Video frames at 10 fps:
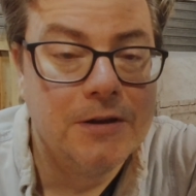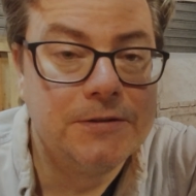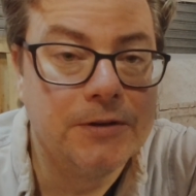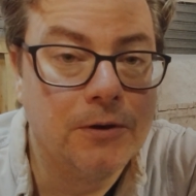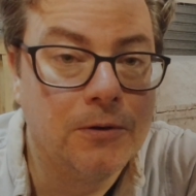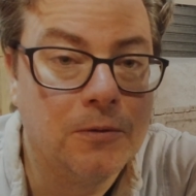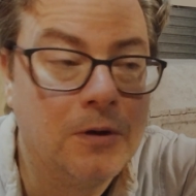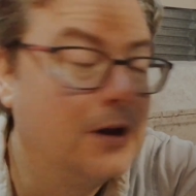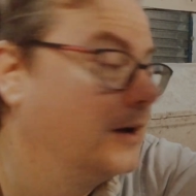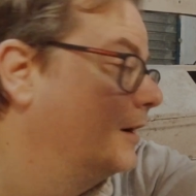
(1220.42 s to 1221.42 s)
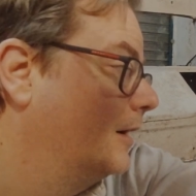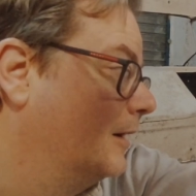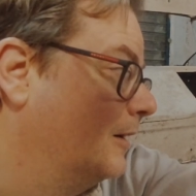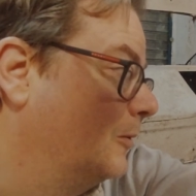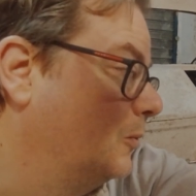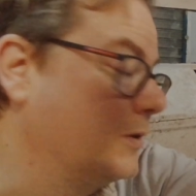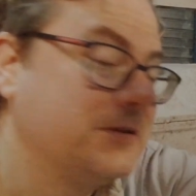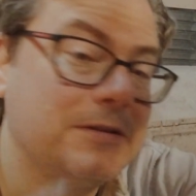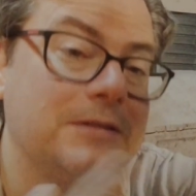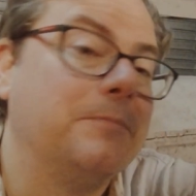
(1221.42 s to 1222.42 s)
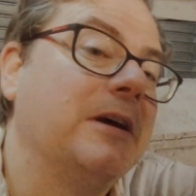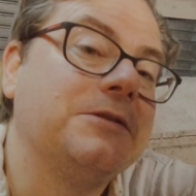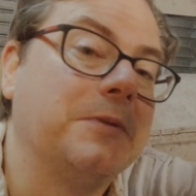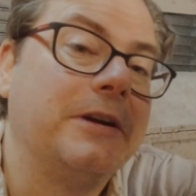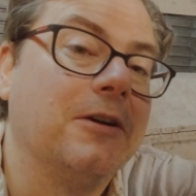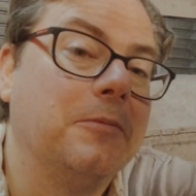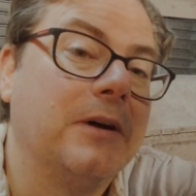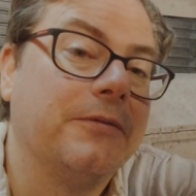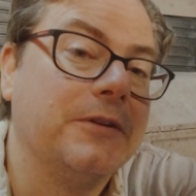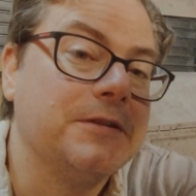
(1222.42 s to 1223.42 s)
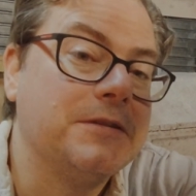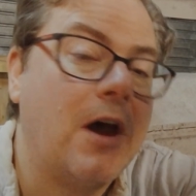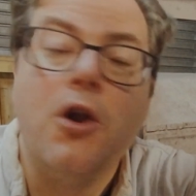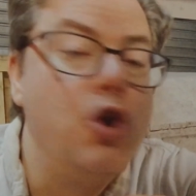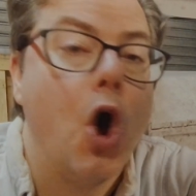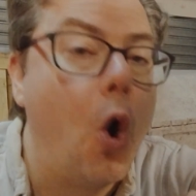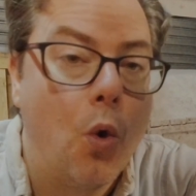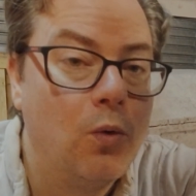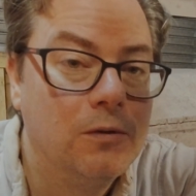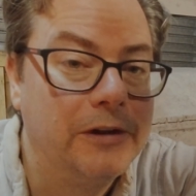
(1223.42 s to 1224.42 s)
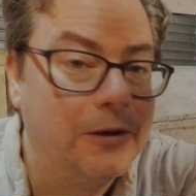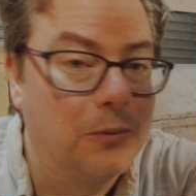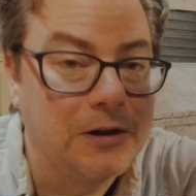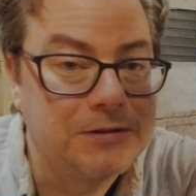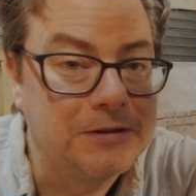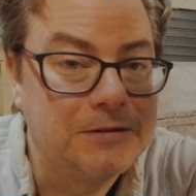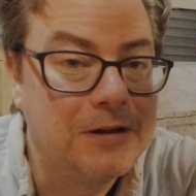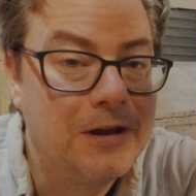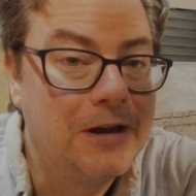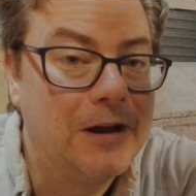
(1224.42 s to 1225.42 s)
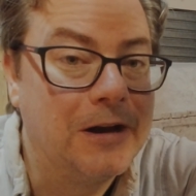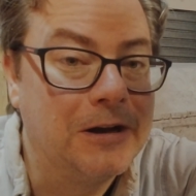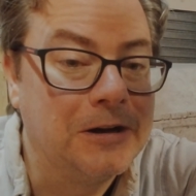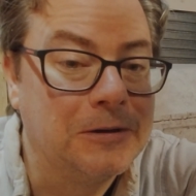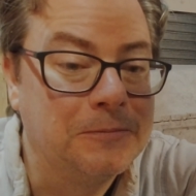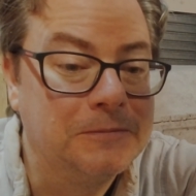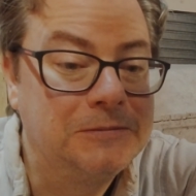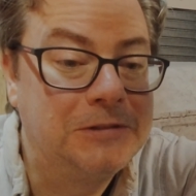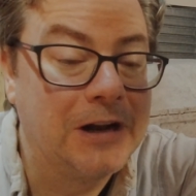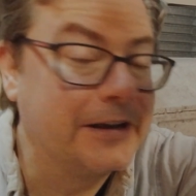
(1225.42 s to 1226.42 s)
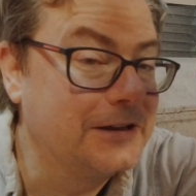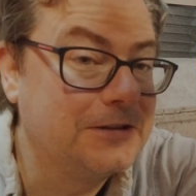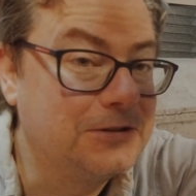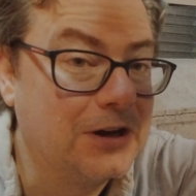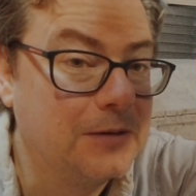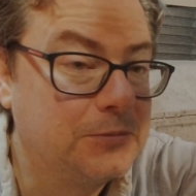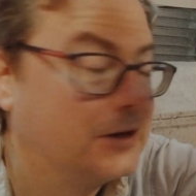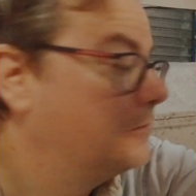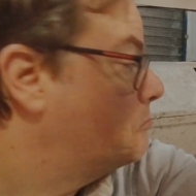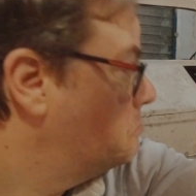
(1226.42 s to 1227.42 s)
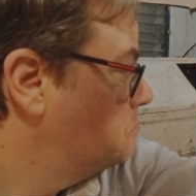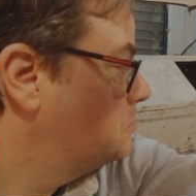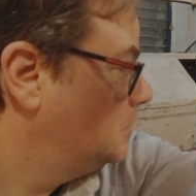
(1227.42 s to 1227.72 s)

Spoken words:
So was this the best way to go about this? No, it wasn't. Did I get the job done?